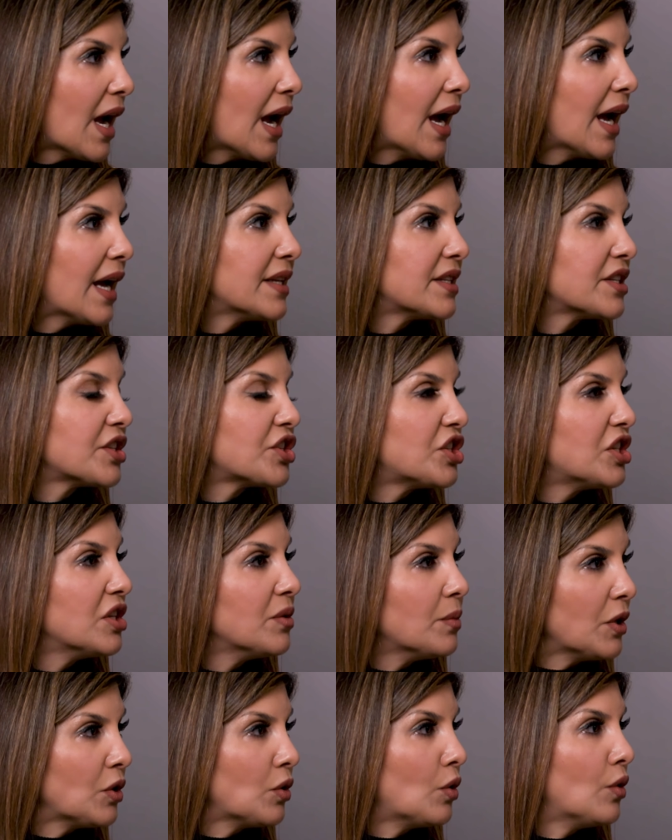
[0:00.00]
And she
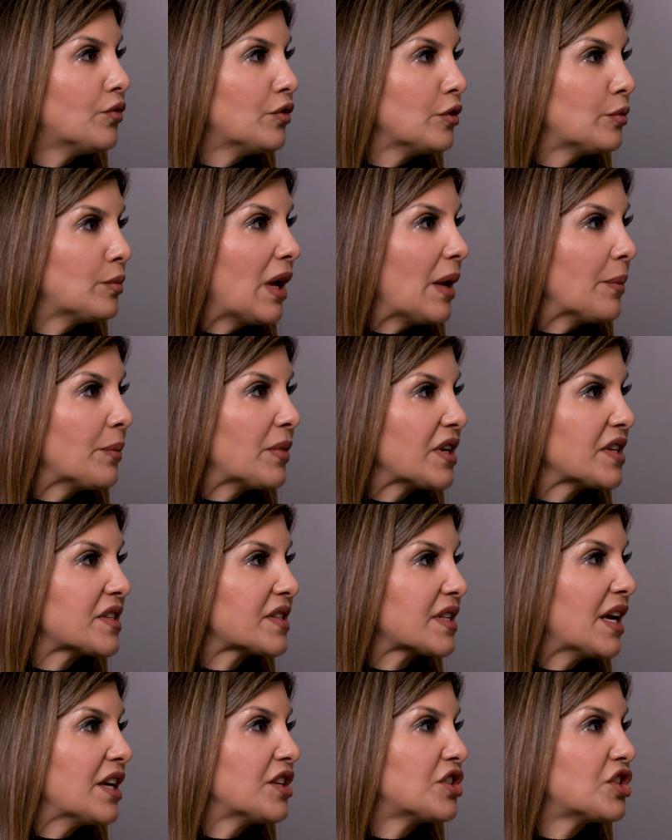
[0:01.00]
went whole food
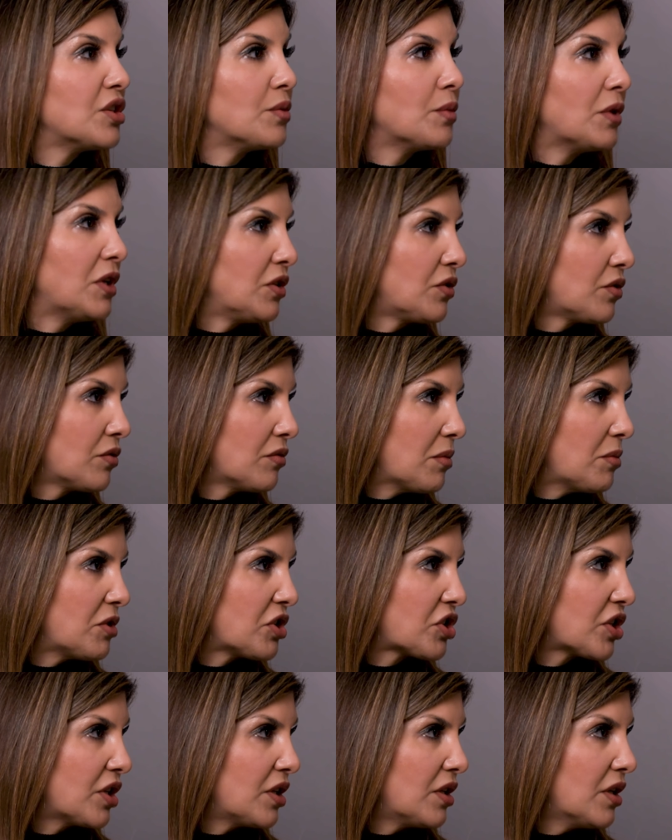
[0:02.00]
plant-based and she went into
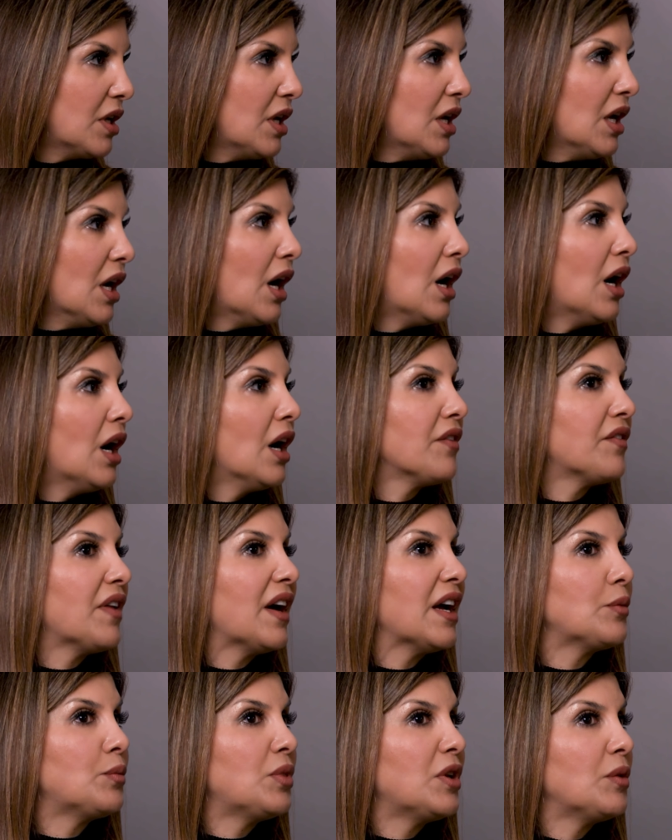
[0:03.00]
remission. I've
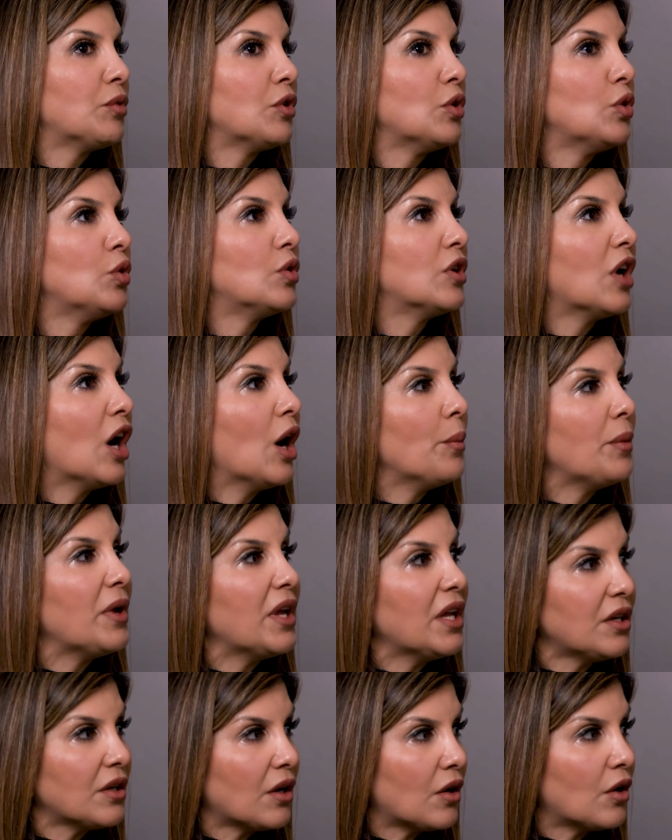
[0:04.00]
had people who come
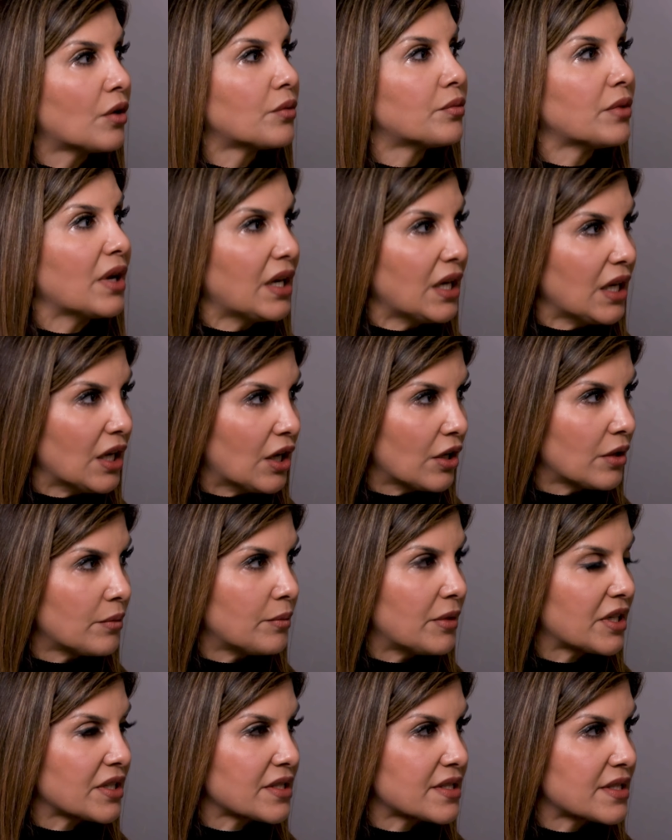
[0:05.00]
in already on
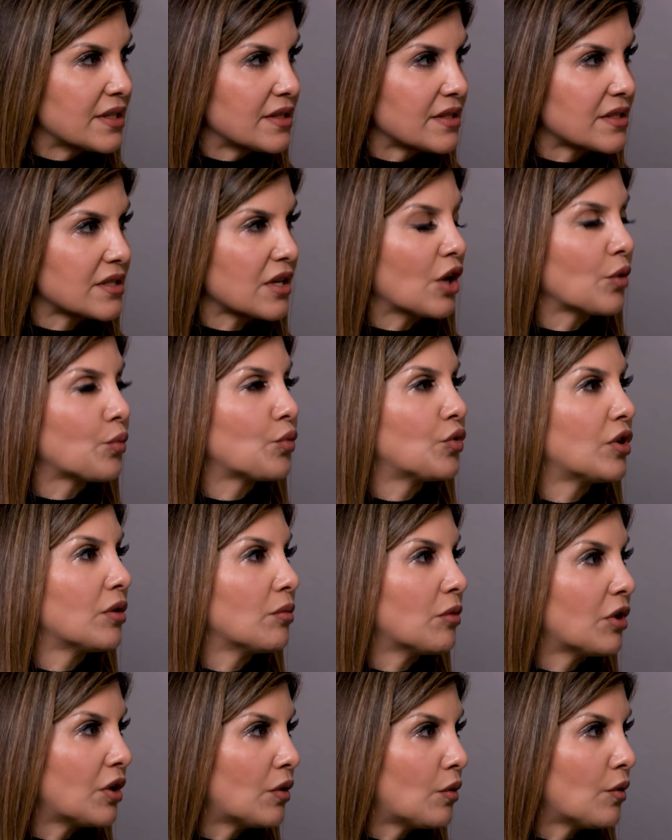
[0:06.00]
medicines. I put
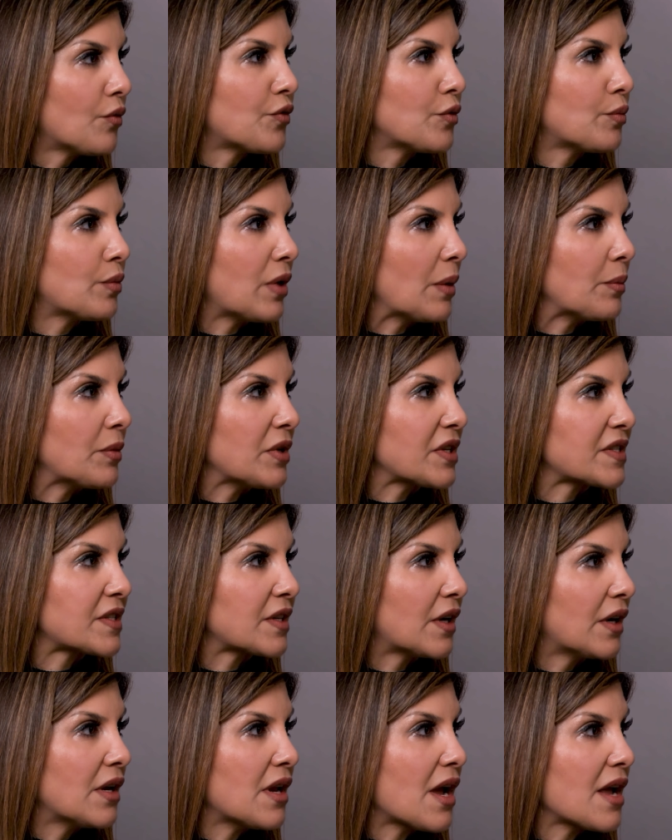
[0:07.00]
them on a whole food plant-based
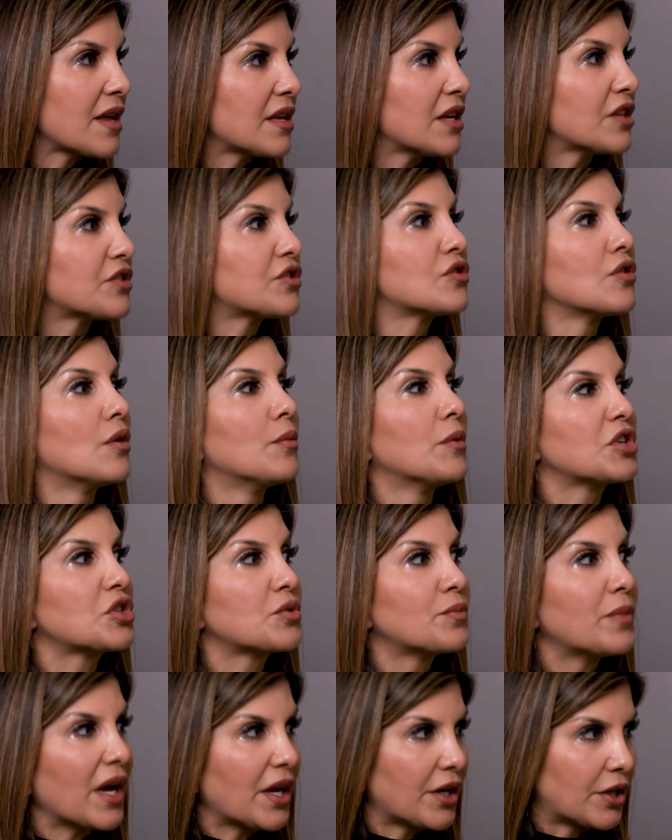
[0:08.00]
diet and get so
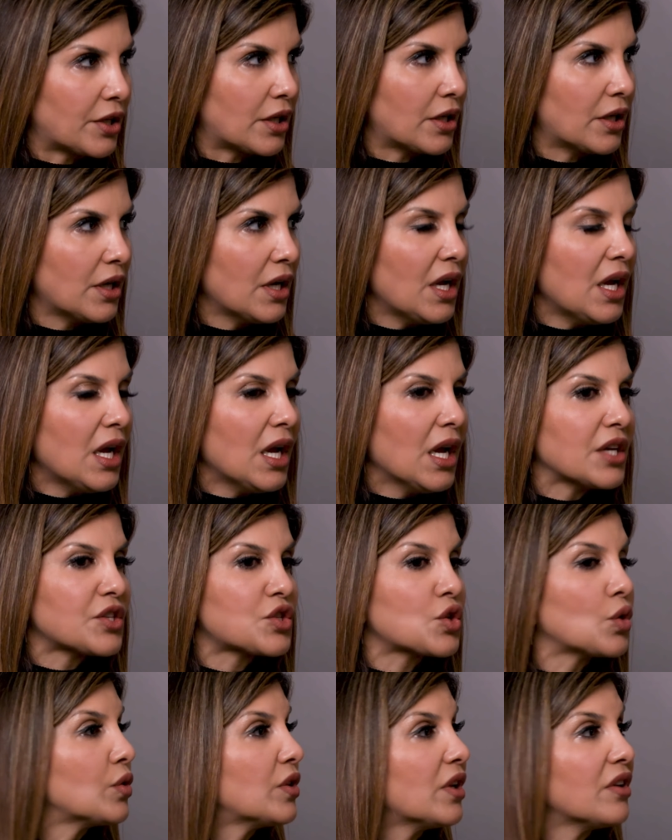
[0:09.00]
much better.
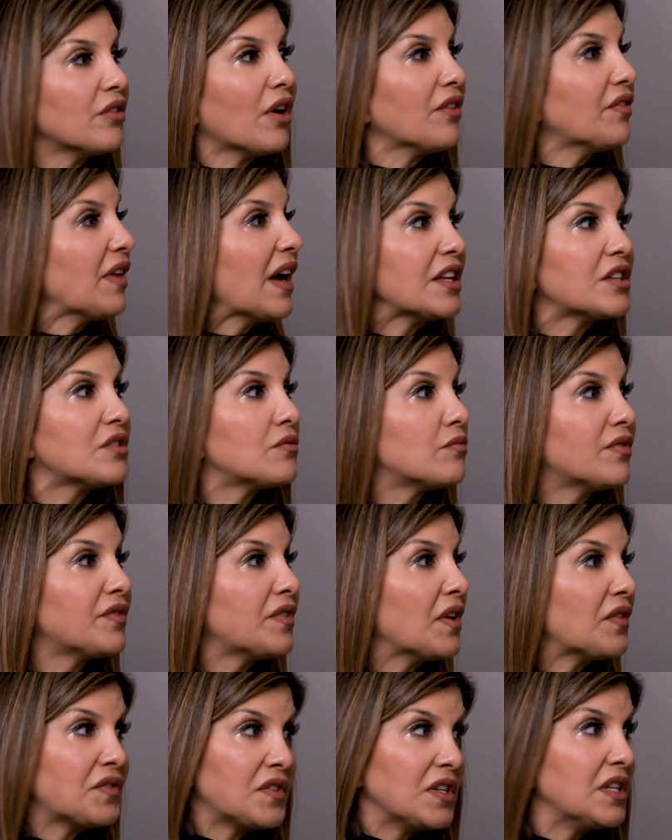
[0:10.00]
So I've had
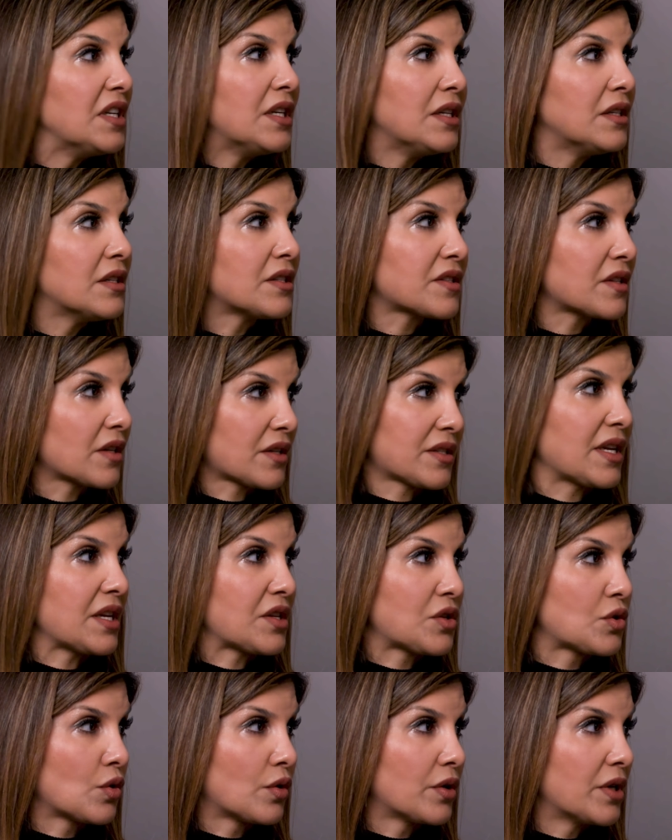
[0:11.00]
15
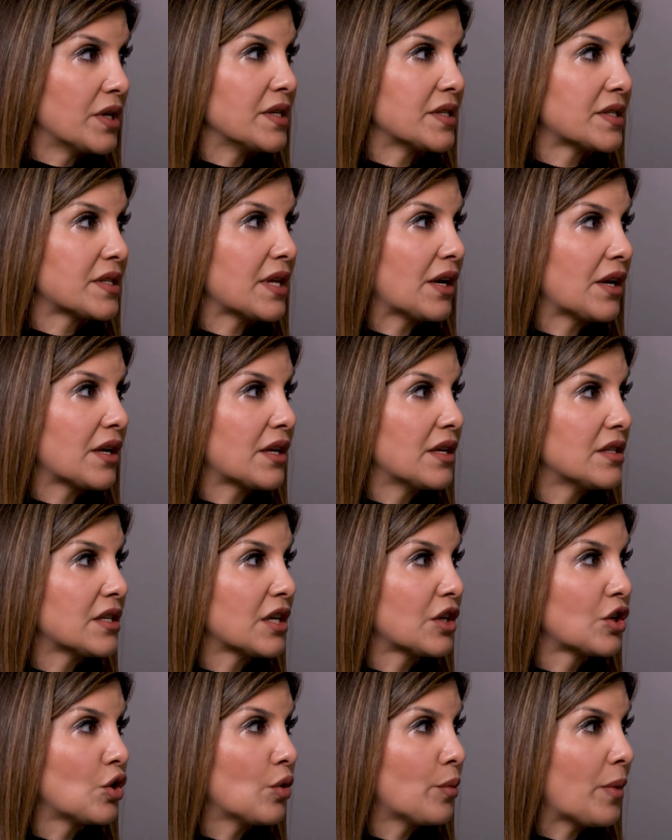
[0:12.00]
success stories that I can
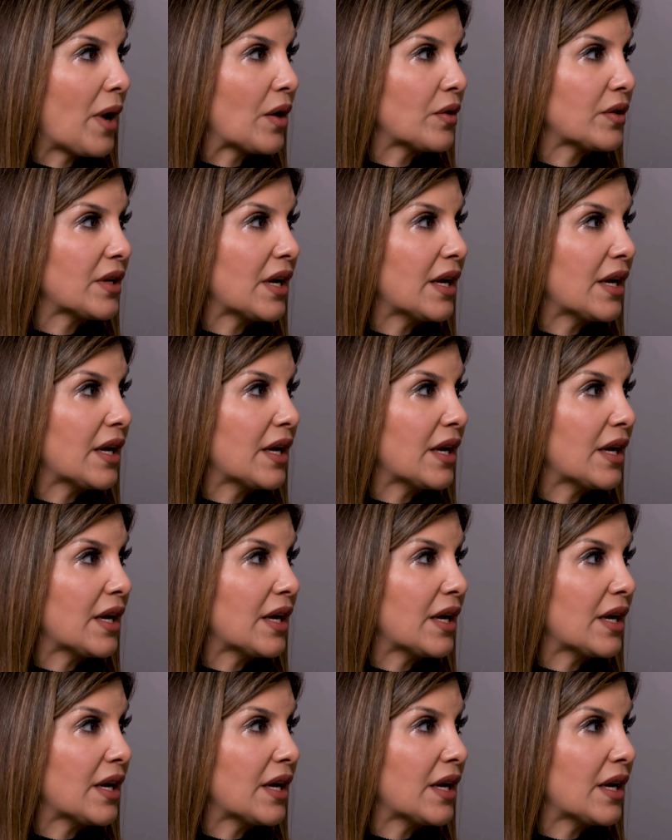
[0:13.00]
tell you about.